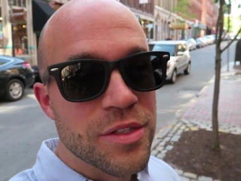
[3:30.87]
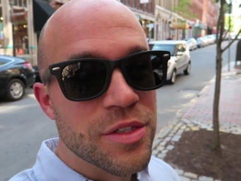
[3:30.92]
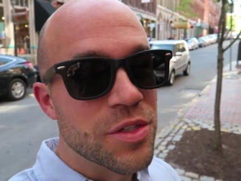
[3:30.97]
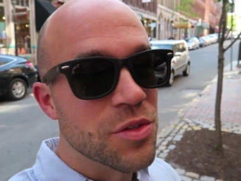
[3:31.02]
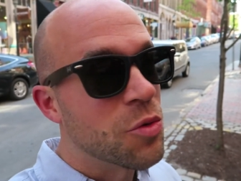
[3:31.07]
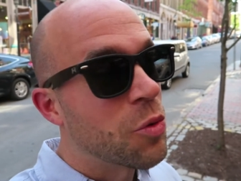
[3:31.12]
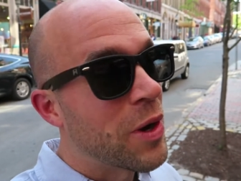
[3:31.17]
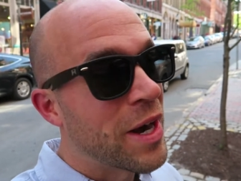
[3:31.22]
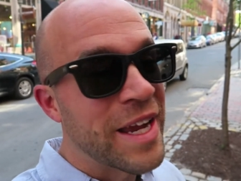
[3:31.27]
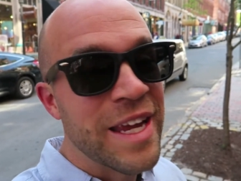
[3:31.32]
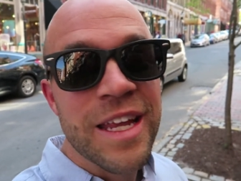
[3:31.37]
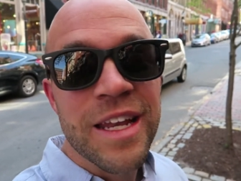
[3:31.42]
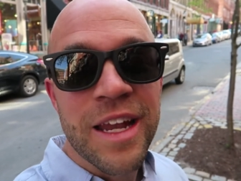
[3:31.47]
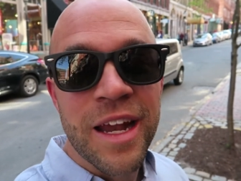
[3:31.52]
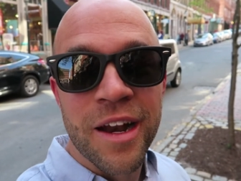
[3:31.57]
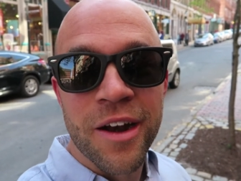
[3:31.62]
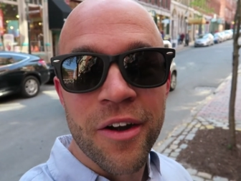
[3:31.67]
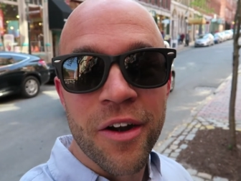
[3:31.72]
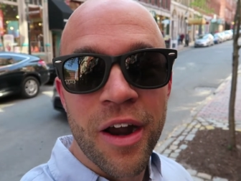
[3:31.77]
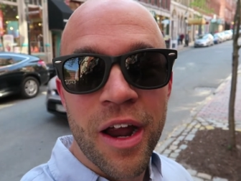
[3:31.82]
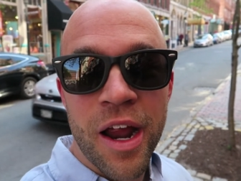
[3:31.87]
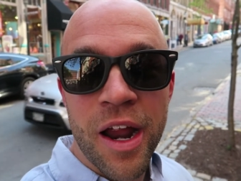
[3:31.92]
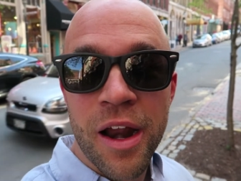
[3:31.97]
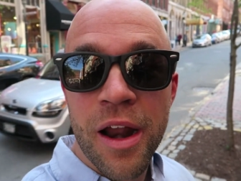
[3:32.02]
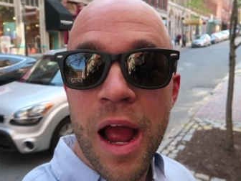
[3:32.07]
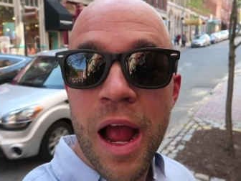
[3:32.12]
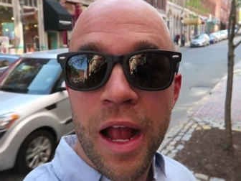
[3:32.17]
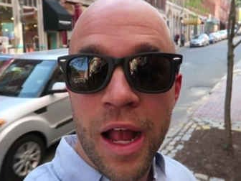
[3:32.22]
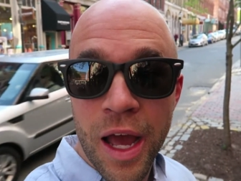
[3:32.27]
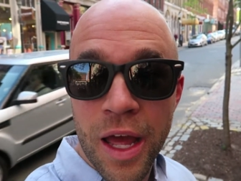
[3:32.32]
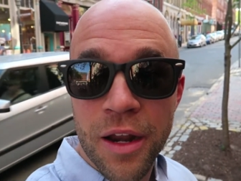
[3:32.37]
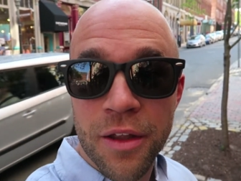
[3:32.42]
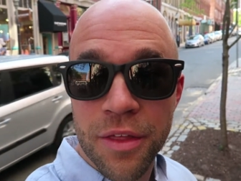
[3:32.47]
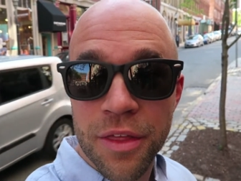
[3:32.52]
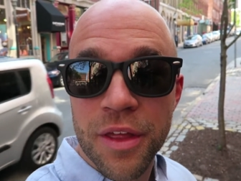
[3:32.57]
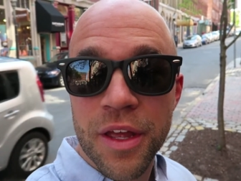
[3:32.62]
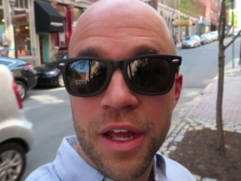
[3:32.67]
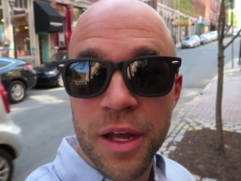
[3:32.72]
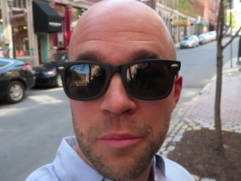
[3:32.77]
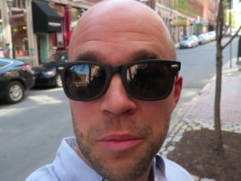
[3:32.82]
So when I eat here, I kind
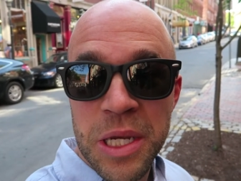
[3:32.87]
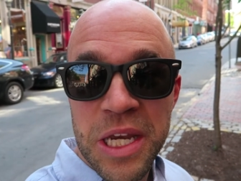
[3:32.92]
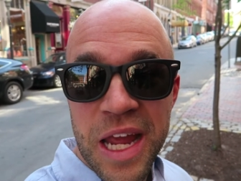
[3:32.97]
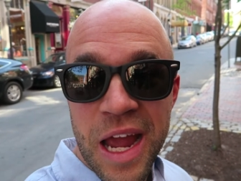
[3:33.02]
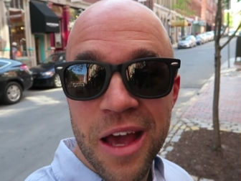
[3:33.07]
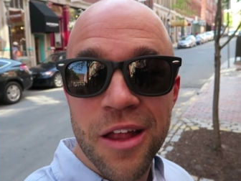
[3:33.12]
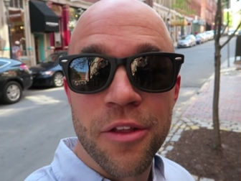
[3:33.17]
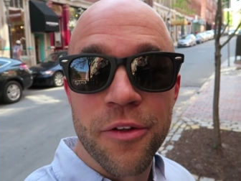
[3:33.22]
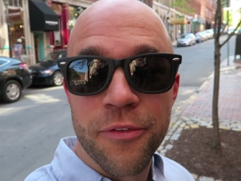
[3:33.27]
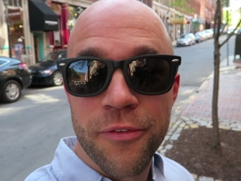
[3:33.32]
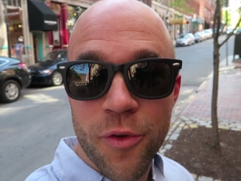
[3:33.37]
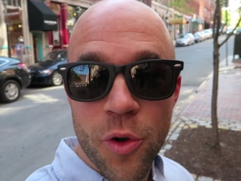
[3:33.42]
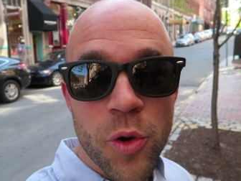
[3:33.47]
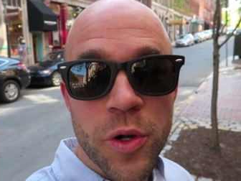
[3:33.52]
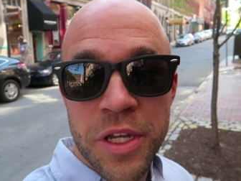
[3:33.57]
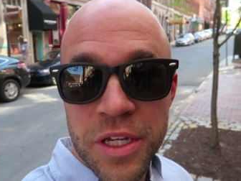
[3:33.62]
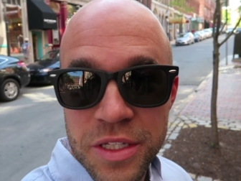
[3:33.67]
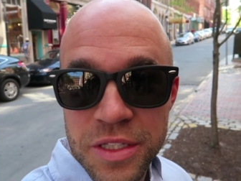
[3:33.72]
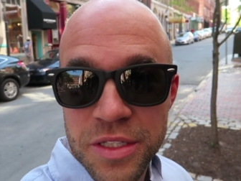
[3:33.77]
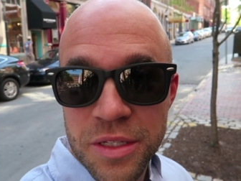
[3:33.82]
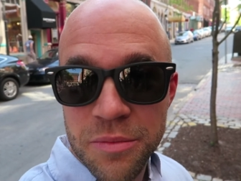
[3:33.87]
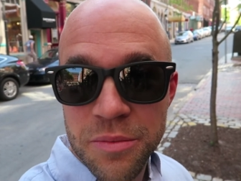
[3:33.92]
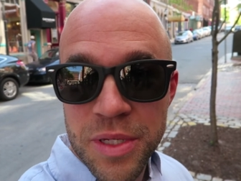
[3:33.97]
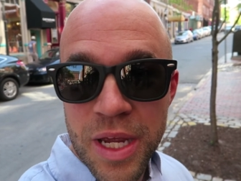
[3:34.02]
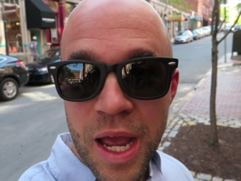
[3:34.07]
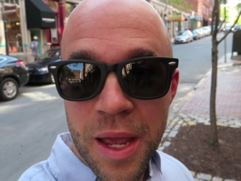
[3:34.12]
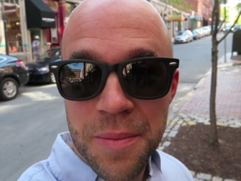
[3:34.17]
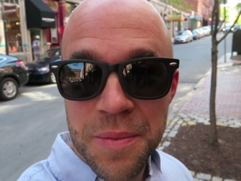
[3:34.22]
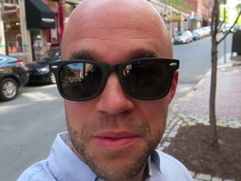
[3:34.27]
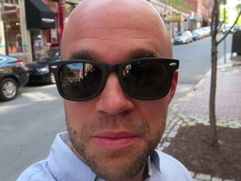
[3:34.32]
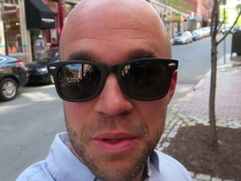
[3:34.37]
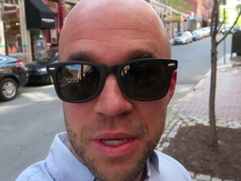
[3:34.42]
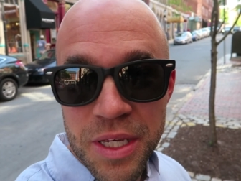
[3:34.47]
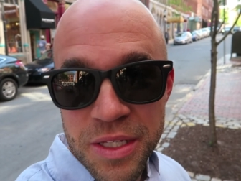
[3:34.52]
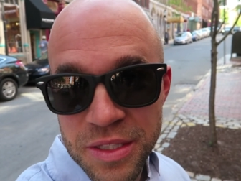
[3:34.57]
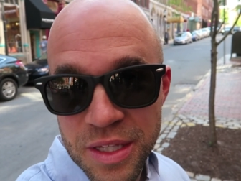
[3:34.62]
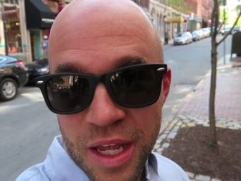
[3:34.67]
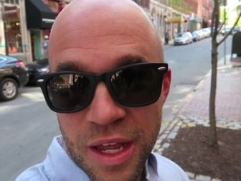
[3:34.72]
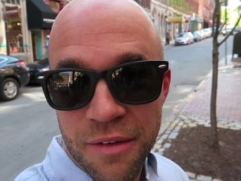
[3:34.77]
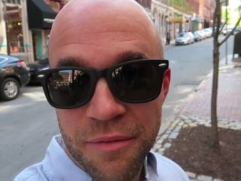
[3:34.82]
of think I'm in California sometimes
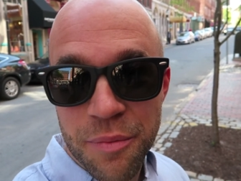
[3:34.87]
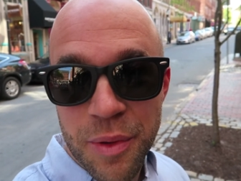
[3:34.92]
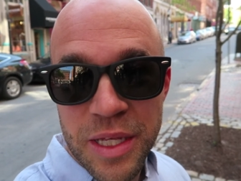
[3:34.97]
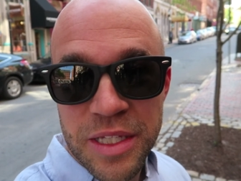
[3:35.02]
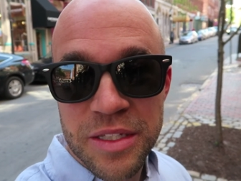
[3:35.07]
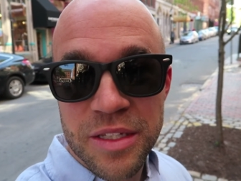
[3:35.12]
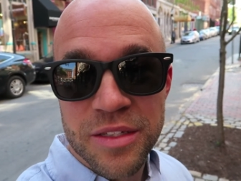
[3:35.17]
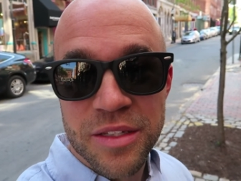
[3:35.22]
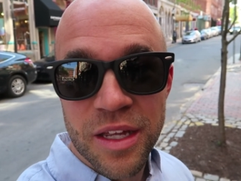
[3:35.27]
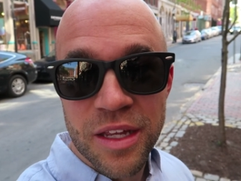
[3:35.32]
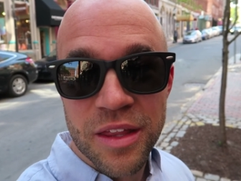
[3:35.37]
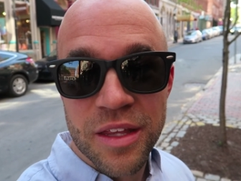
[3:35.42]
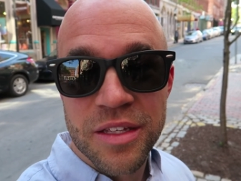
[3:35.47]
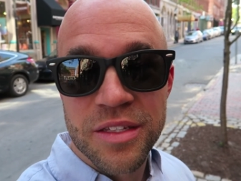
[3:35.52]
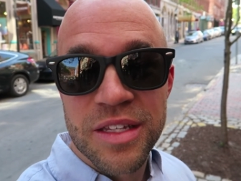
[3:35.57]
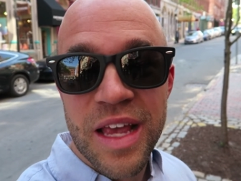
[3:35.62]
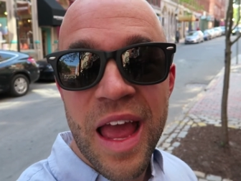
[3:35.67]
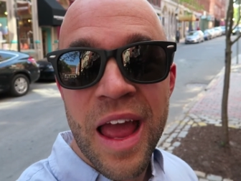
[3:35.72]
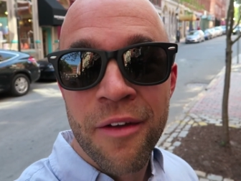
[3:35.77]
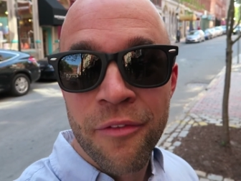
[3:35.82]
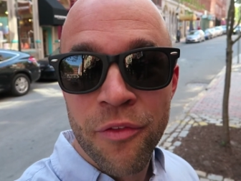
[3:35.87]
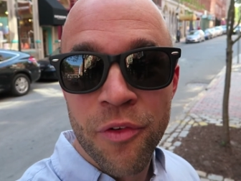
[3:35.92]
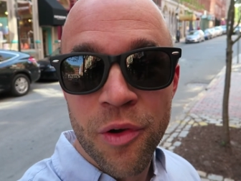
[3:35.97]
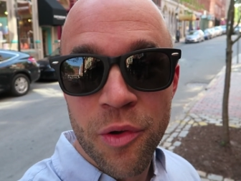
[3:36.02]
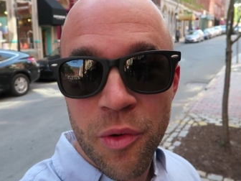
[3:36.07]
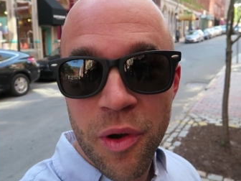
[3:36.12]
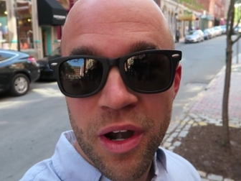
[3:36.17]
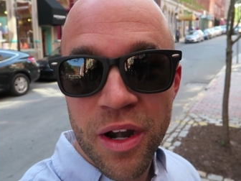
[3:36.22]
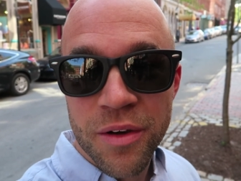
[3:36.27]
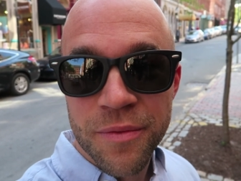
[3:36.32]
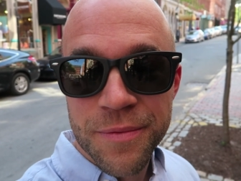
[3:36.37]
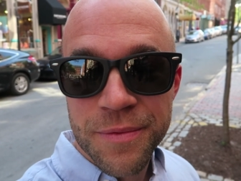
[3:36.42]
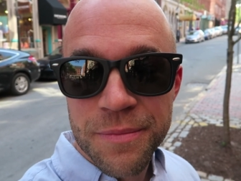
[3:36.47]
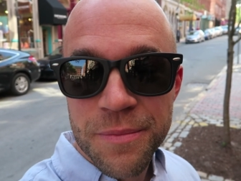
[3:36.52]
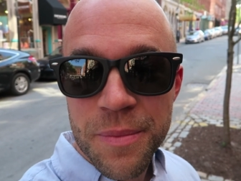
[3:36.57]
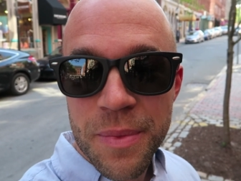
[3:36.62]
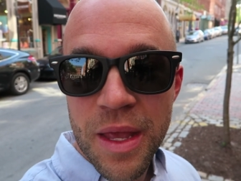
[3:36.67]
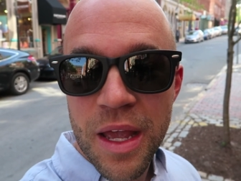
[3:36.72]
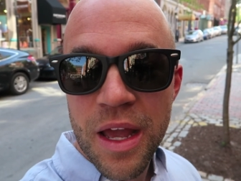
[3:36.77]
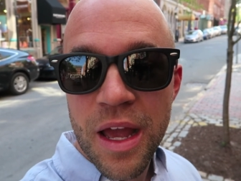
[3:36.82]
because they have places like this everywhere.
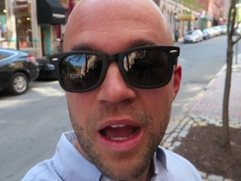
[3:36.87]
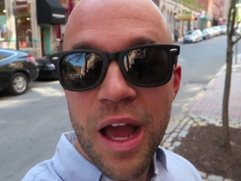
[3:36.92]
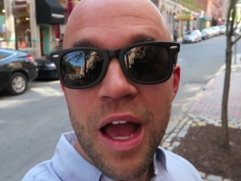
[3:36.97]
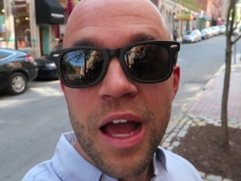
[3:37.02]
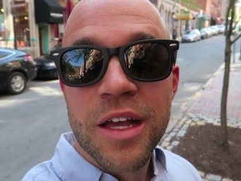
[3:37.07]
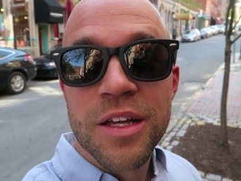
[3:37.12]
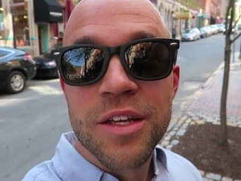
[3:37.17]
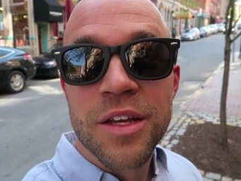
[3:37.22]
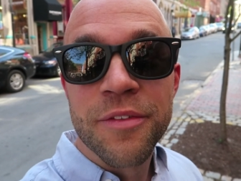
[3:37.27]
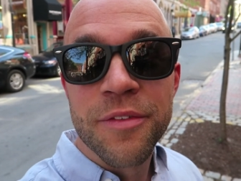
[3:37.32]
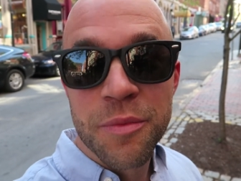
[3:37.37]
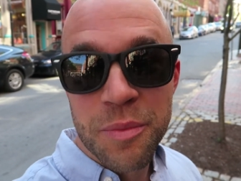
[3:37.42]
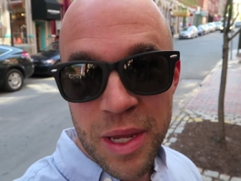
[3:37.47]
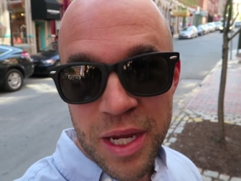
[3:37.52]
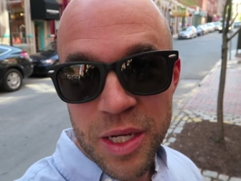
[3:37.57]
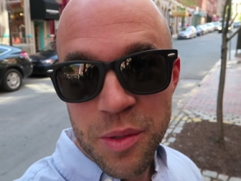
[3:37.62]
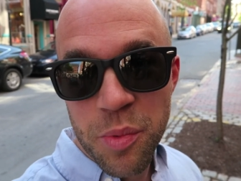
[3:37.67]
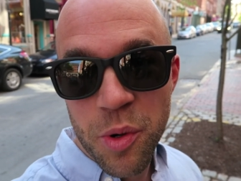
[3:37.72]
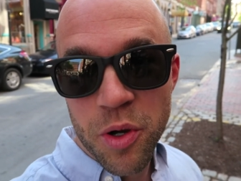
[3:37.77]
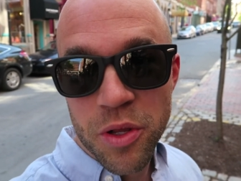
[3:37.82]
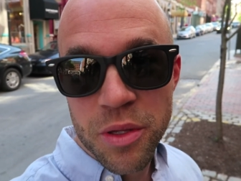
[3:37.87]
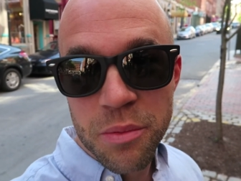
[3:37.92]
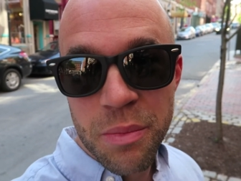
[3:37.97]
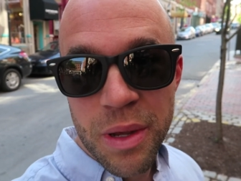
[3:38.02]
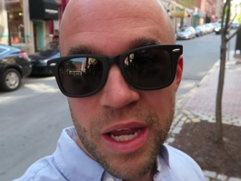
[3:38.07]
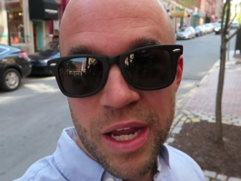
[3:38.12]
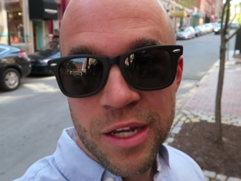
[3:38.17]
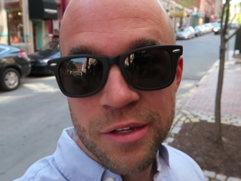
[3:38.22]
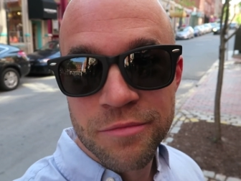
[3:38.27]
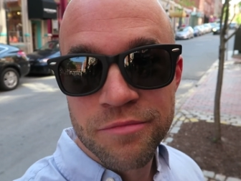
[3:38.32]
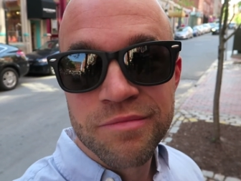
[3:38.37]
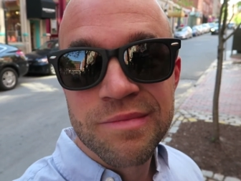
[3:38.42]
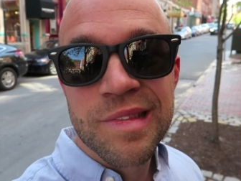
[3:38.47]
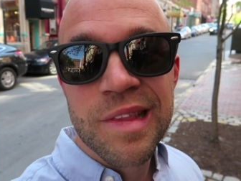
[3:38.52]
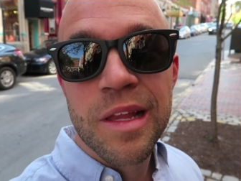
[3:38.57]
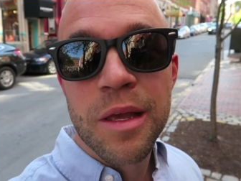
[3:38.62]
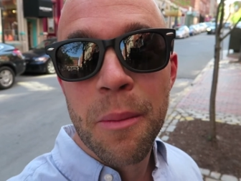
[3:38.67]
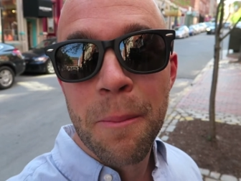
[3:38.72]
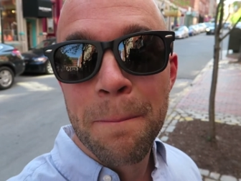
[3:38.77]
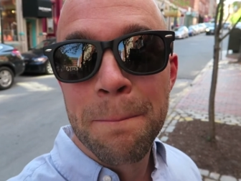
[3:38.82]
If you make it to Portland, Maine,
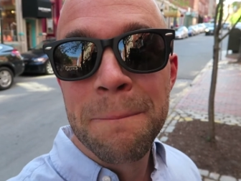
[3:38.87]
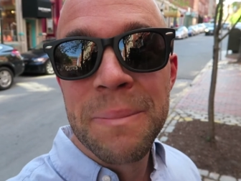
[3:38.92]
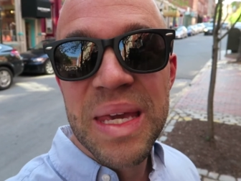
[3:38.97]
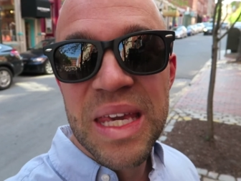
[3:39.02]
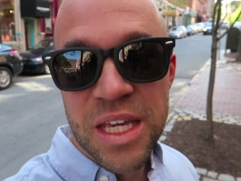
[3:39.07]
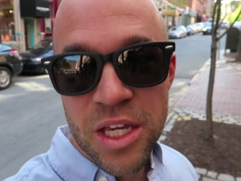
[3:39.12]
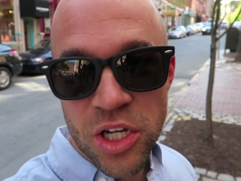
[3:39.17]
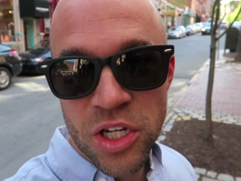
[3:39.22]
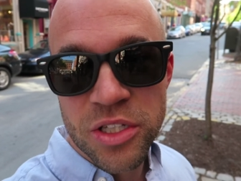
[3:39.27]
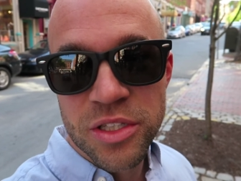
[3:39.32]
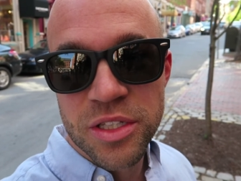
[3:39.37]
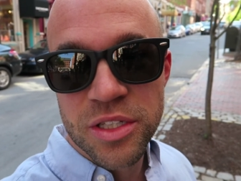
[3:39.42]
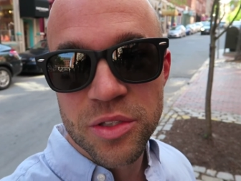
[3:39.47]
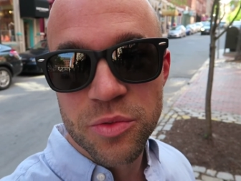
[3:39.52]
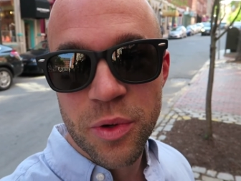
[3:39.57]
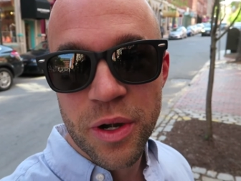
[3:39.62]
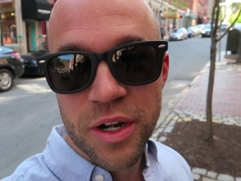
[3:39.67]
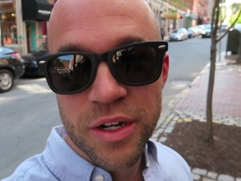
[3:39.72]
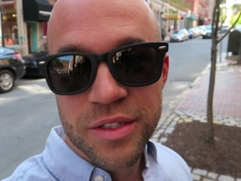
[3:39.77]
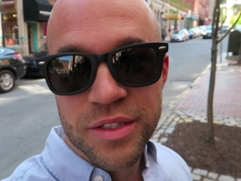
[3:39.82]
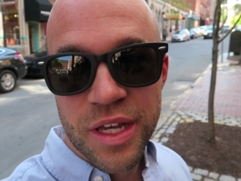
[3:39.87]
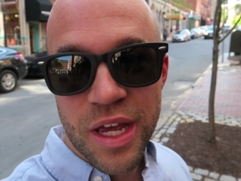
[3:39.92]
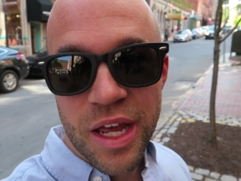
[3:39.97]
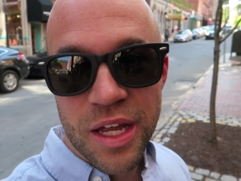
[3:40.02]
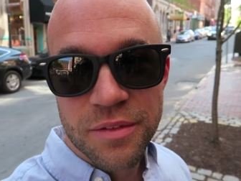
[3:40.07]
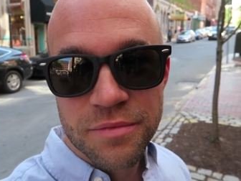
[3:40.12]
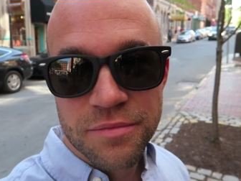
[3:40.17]
B Goods is where it's at.